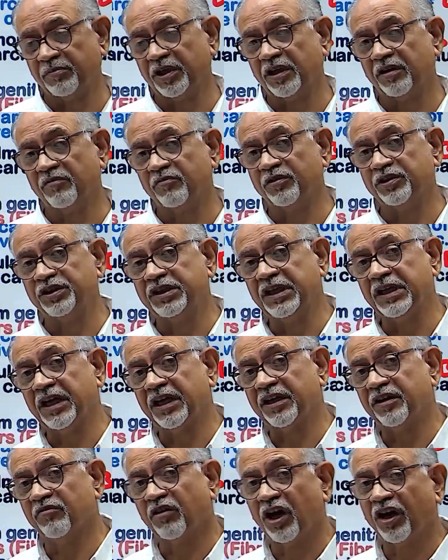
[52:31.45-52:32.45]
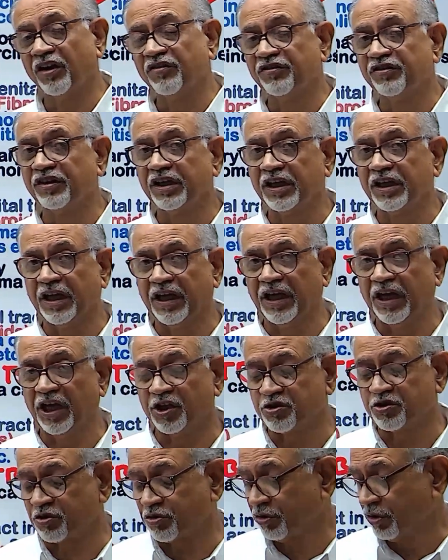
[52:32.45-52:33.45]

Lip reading: With the advancing age